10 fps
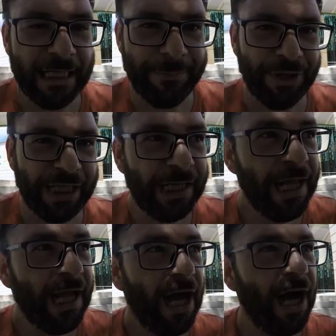liberty,
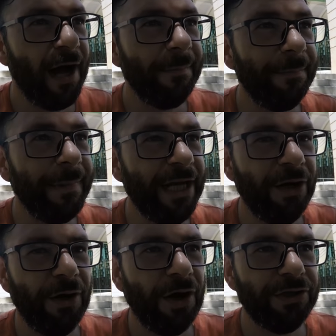um, you
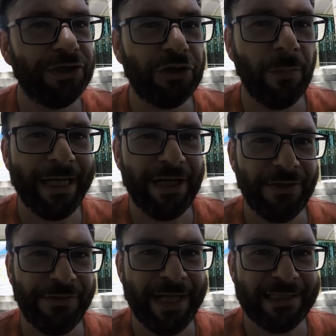know, on so many
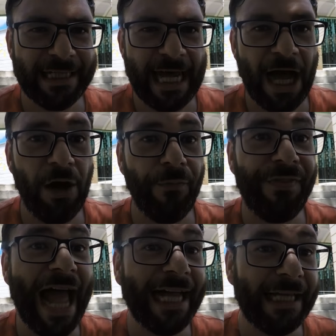other things and how
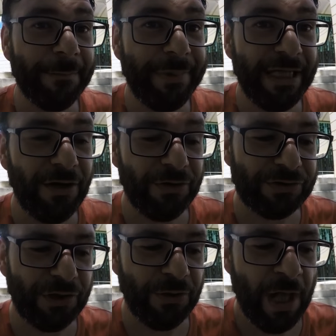that can be
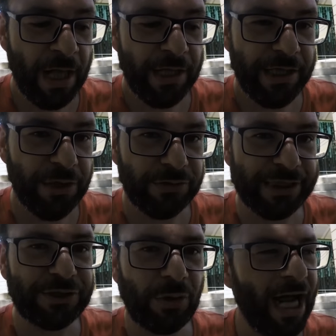also, you know,
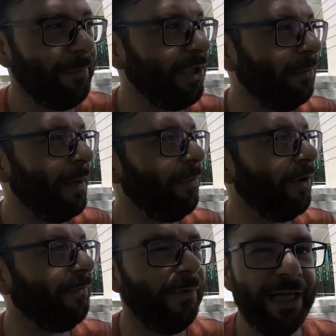described. You know,
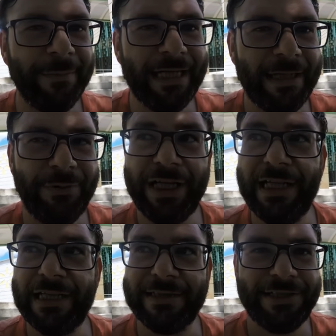remember, freedom and
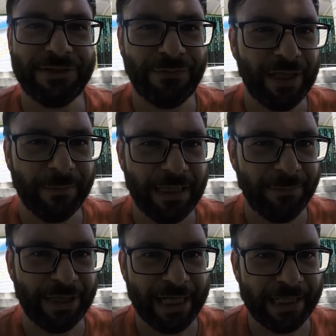liberty isn't just freedom and
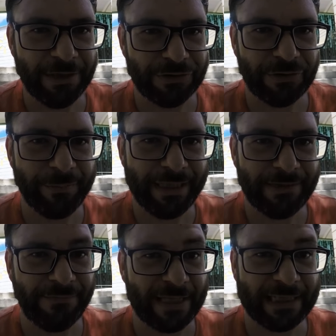liberty. It can also mean
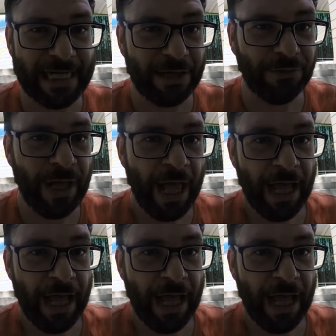the fact that I don't,